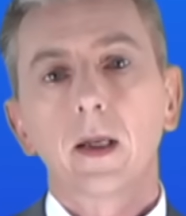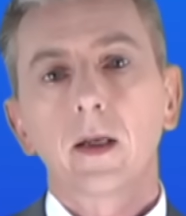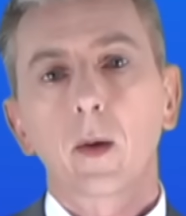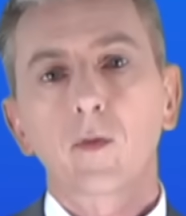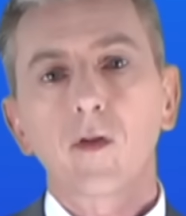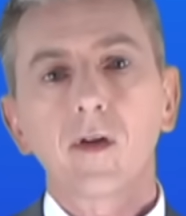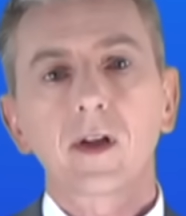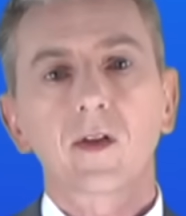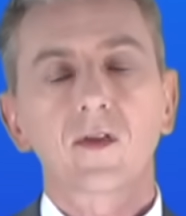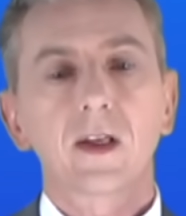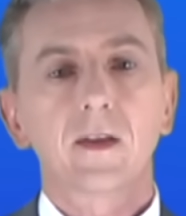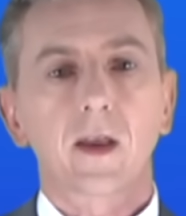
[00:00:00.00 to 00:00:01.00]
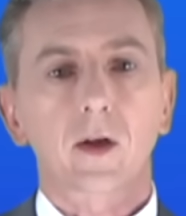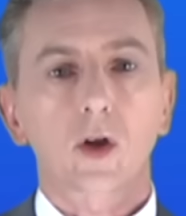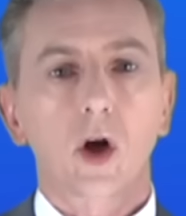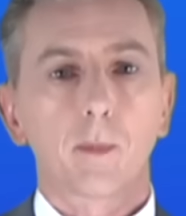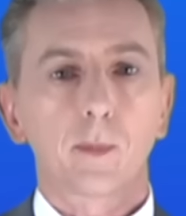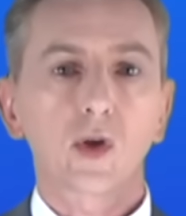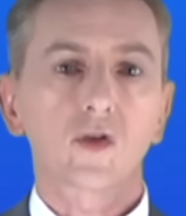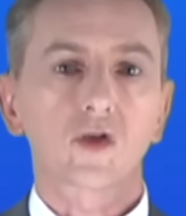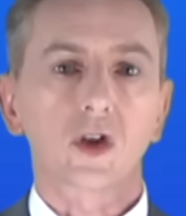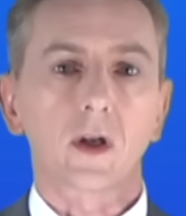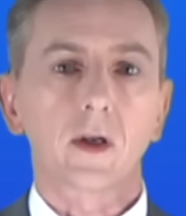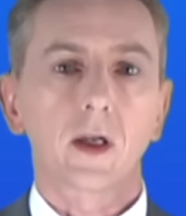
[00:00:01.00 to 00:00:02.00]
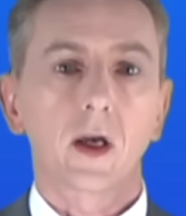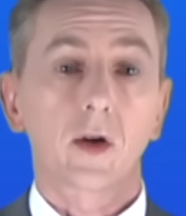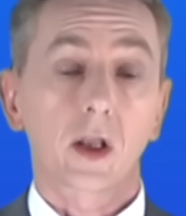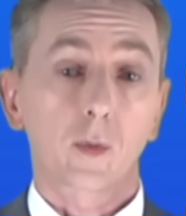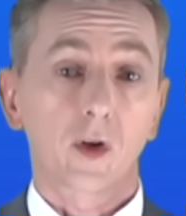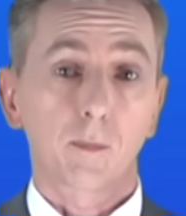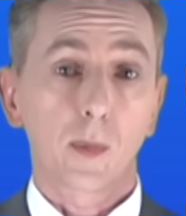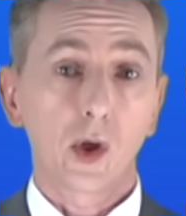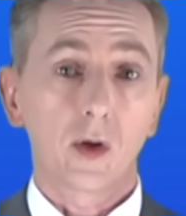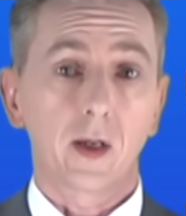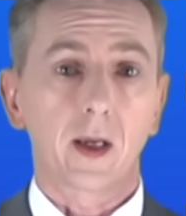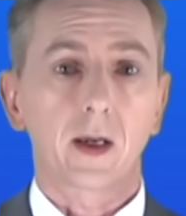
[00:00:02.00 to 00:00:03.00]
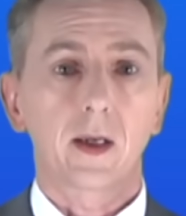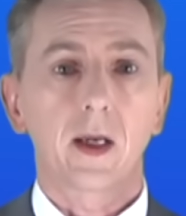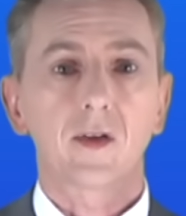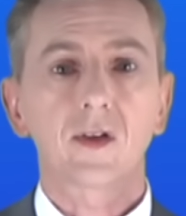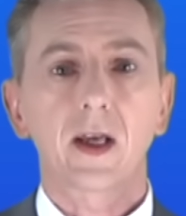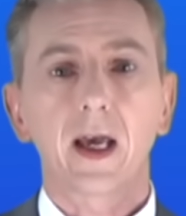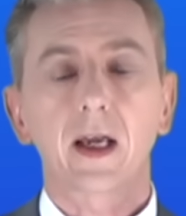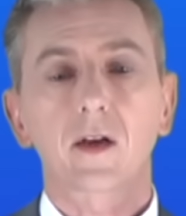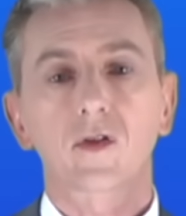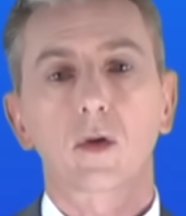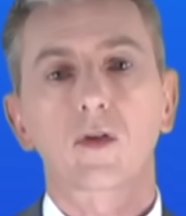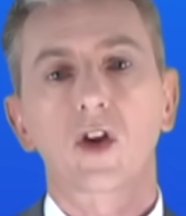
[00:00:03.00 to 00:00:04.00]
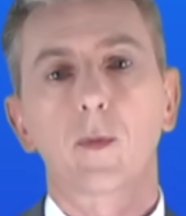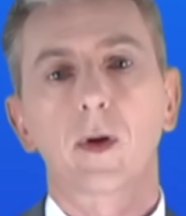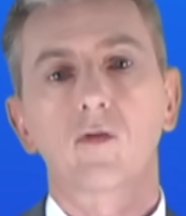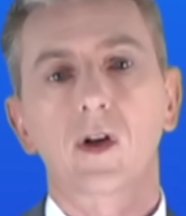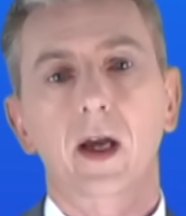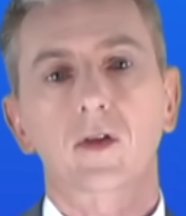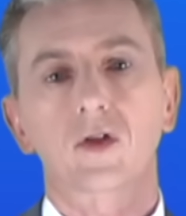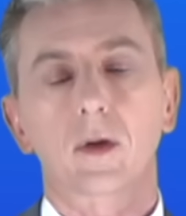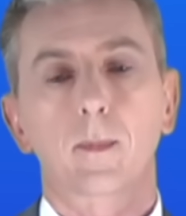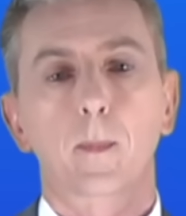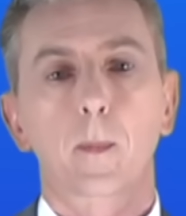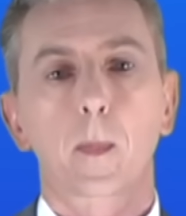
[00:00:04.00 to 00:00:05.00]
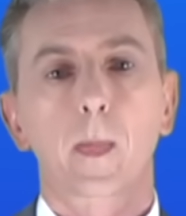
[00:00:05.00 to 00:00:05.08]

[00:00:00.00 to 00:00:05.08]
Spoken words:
Now, we've already seen that combustion, in other words burning, is an exothermic reaction.